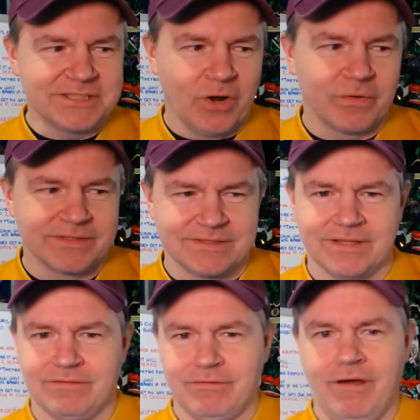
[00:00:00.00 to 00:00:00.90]
know is
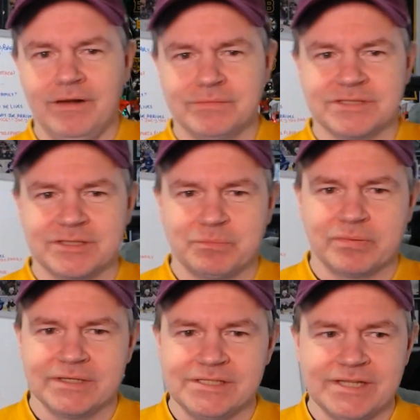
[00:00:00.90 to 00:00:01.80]
that Thawne was at the
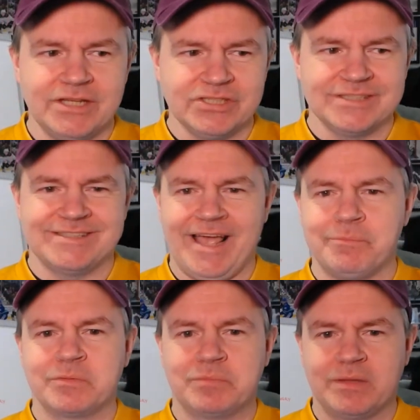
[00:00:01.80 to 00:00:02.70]
police station
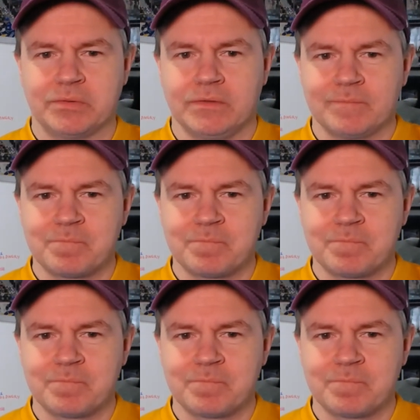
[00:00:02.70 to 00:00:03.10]
zapping people.